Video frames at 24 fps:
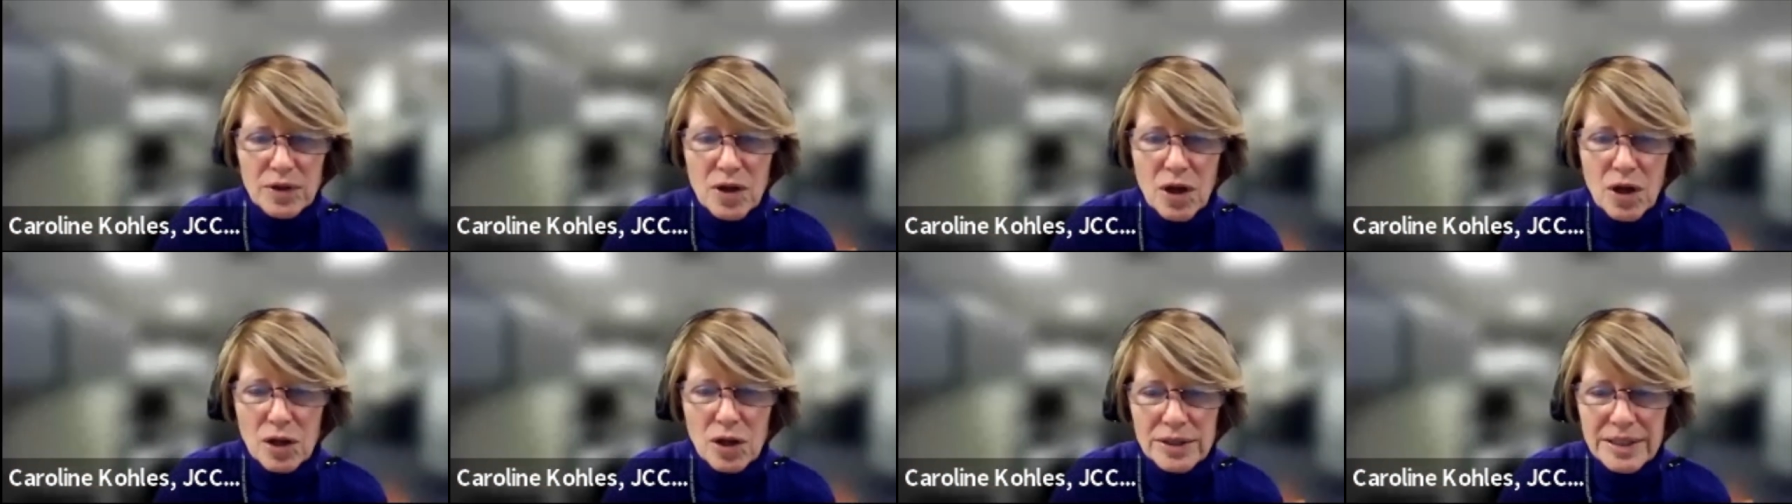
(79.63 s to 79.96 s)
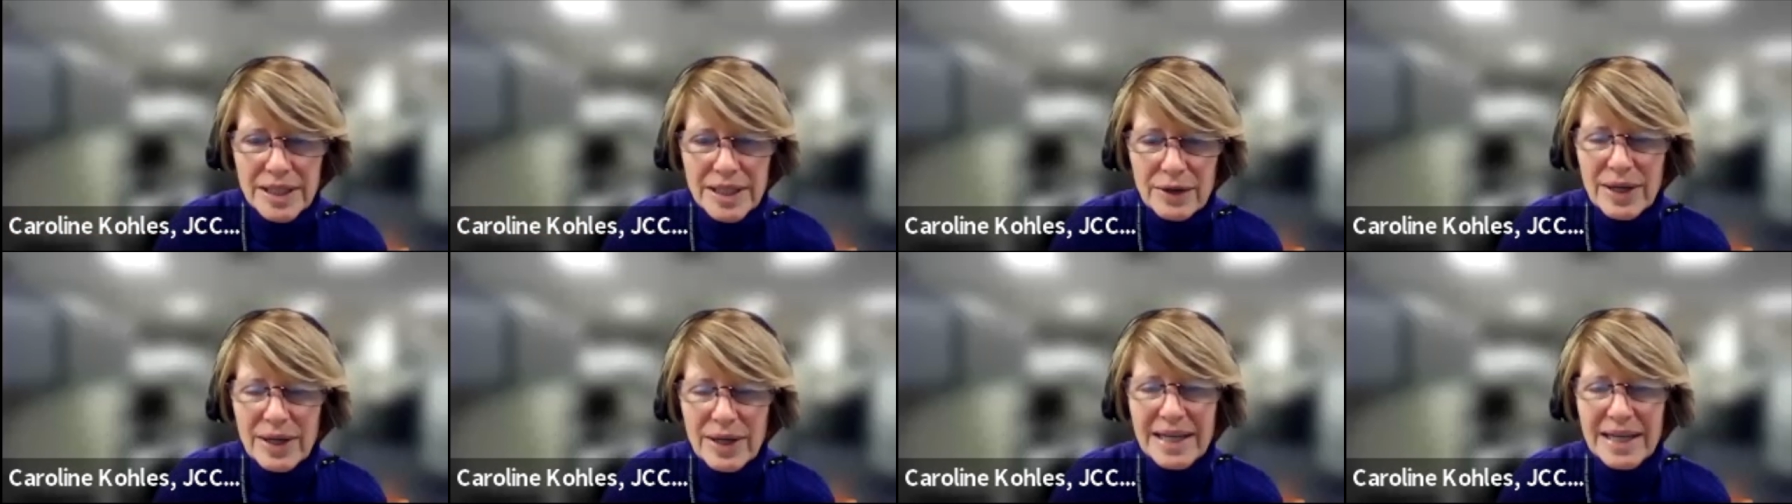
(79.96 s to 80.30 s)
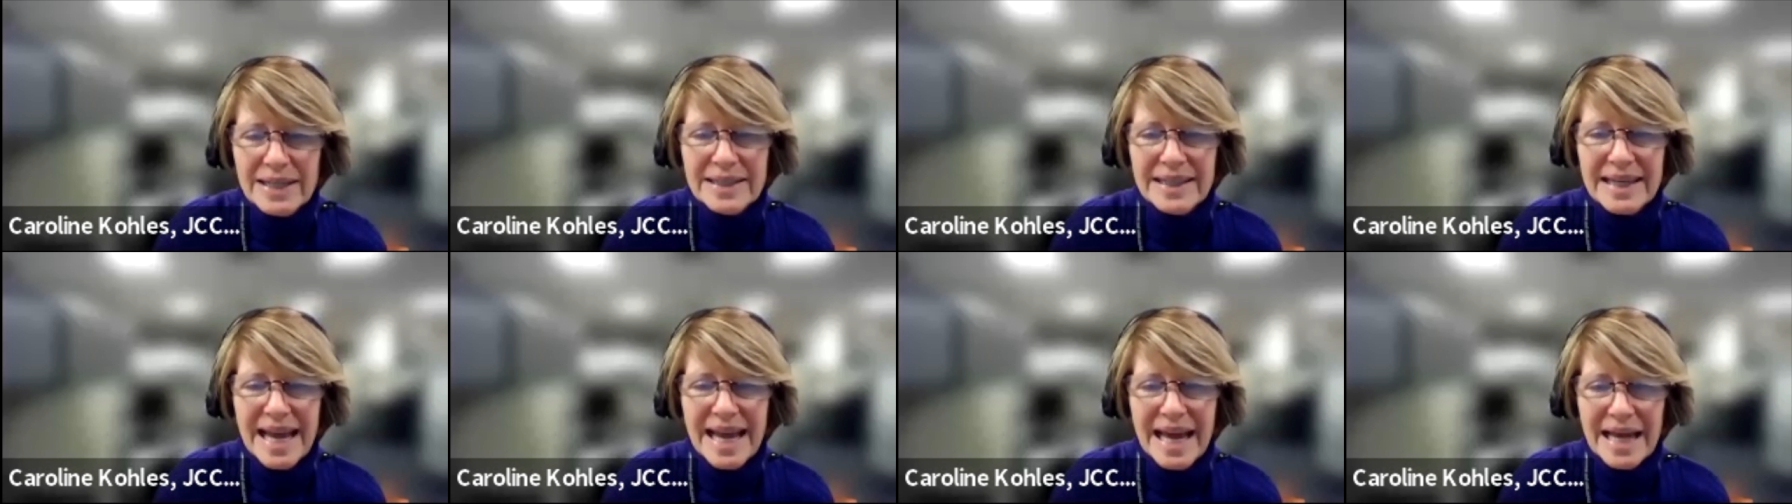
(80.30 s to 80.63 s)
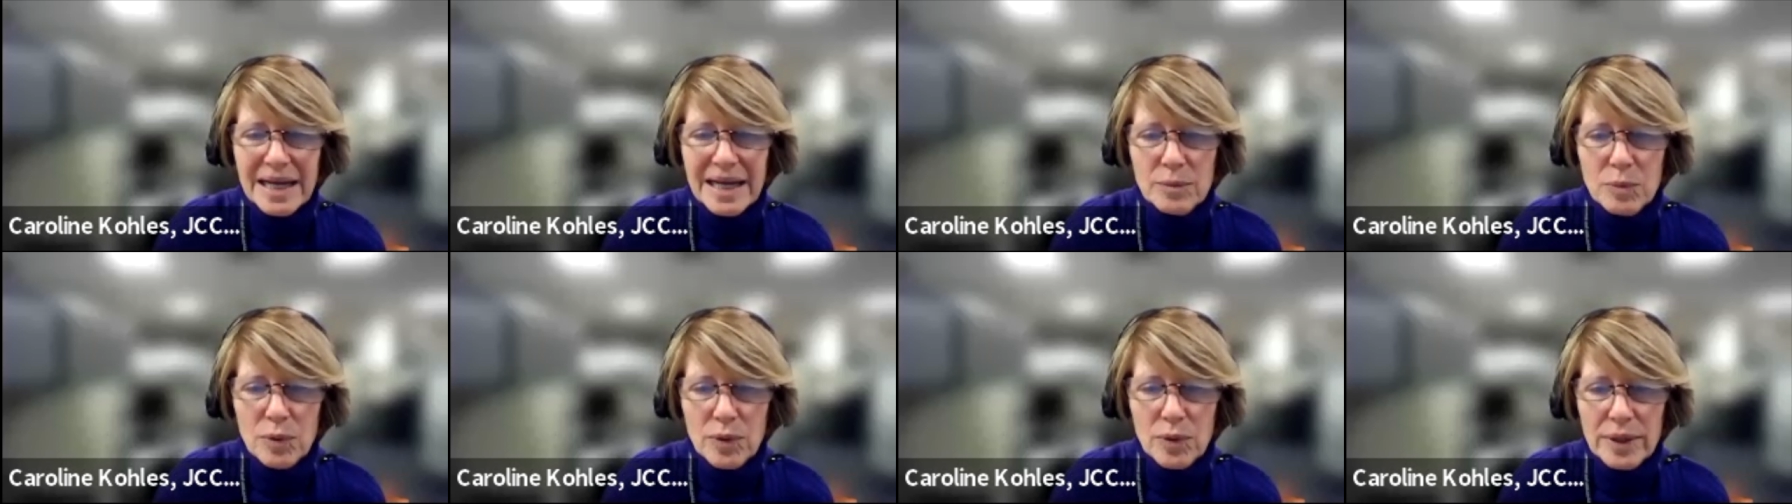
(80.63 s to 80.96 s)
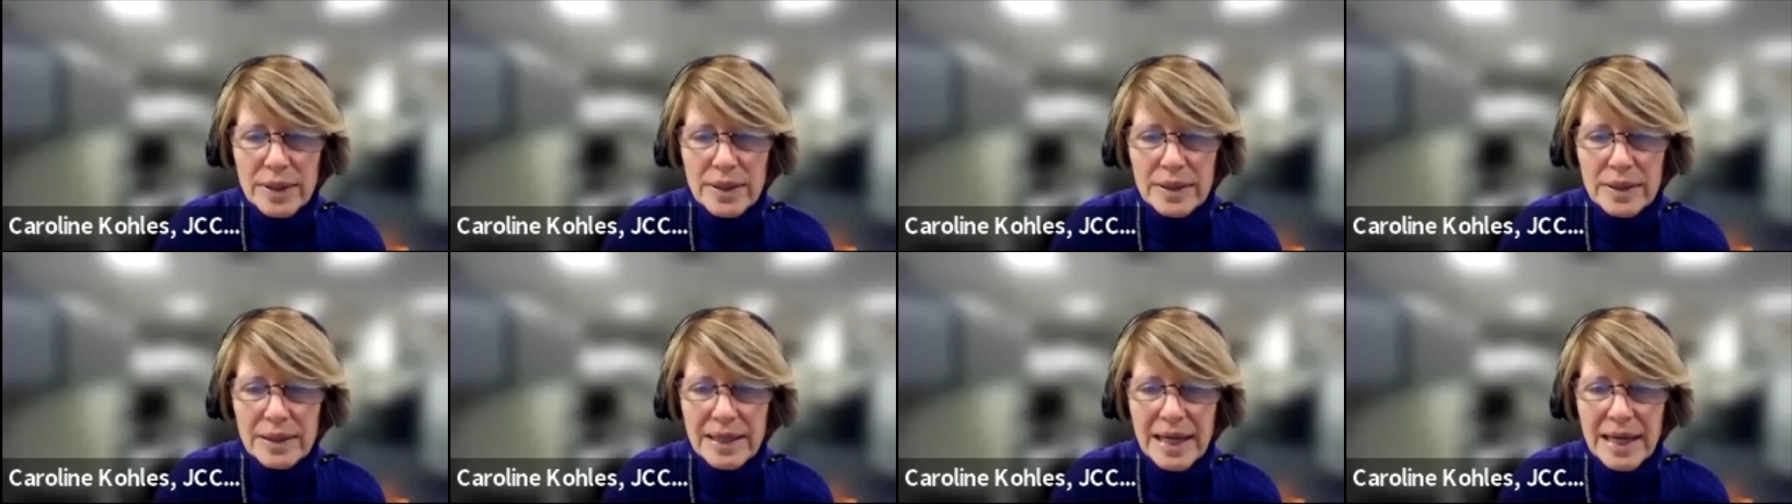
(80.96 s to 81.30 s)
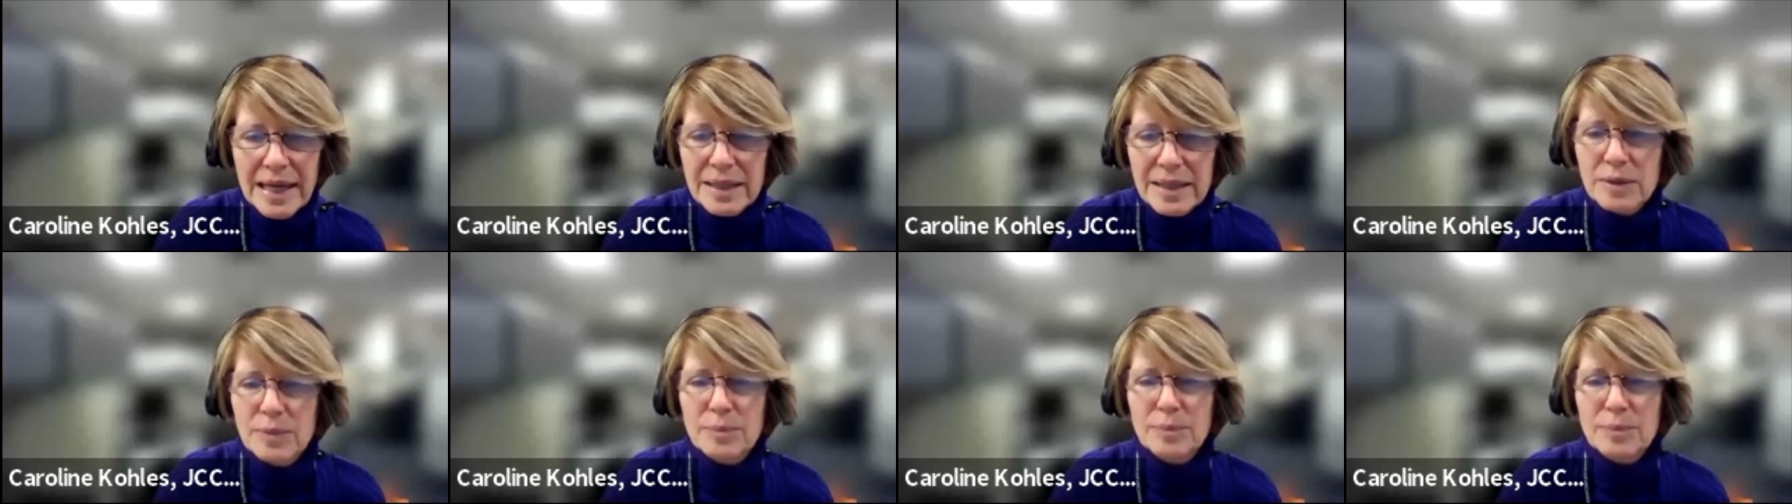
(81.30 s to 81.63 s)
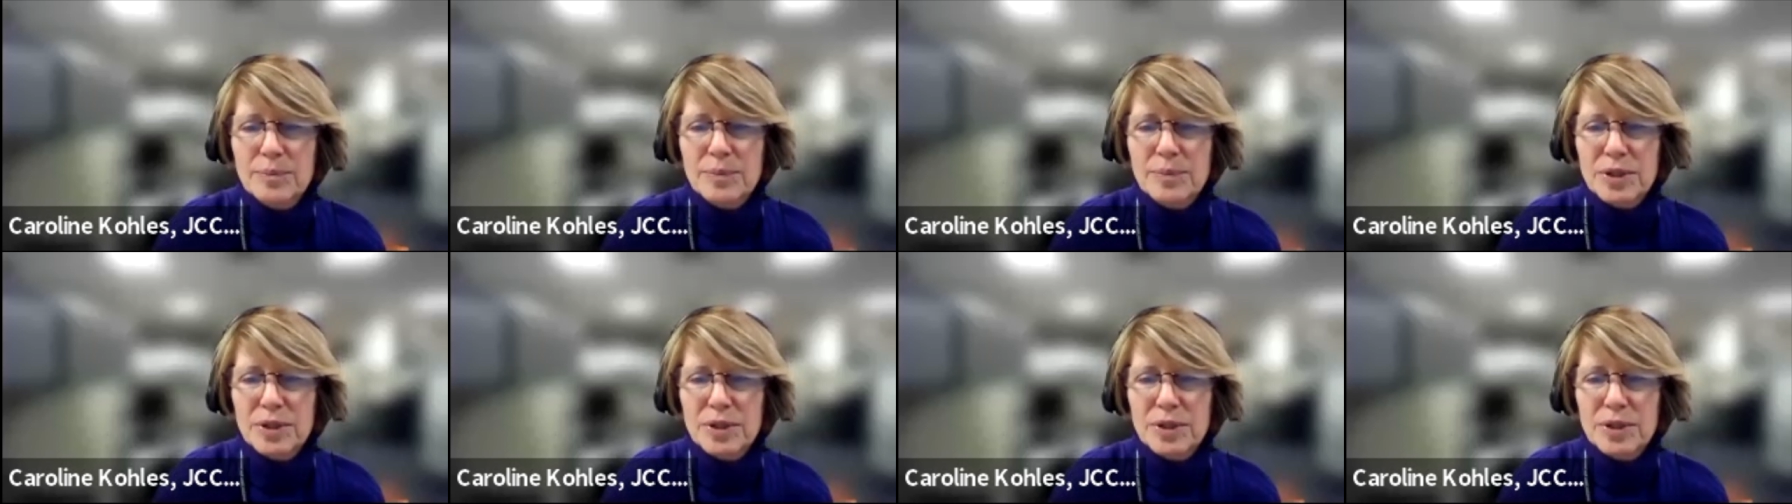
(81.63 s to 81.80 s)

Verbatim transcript: culinary and cannabinoid